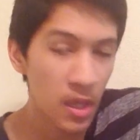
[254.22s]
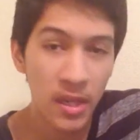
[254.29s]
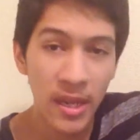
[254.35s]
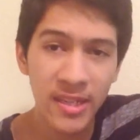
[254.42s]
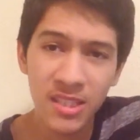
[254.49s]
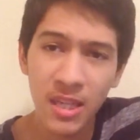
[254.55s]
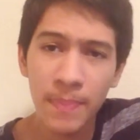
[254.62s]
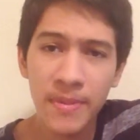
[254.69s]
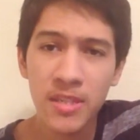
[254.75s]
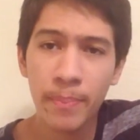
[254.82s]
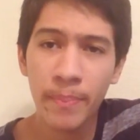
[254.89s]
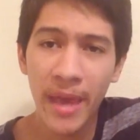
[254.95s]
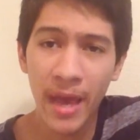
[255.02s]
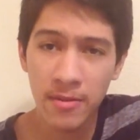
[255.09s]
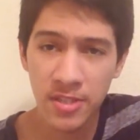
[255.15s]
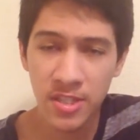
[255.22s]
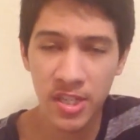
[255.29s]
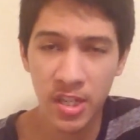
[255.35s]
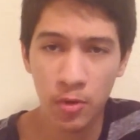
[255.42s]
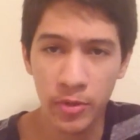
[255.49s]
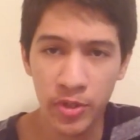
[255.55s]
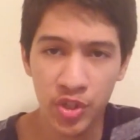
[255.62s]
Next up is
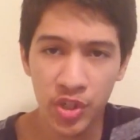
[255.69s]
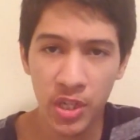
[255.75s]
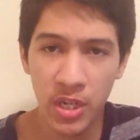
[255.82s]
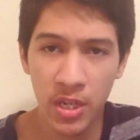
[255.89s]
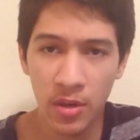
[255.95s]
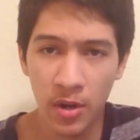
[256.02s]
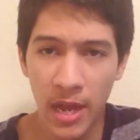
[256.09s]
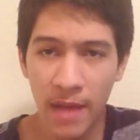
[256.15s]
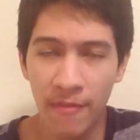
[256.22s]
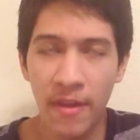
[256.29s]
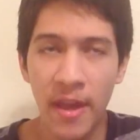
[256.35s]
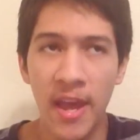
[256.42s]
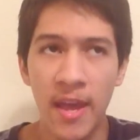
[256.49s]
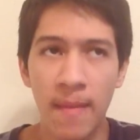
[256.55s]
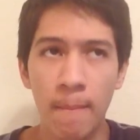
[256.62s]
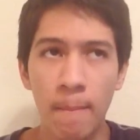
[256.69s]
Meowstic, which can either have a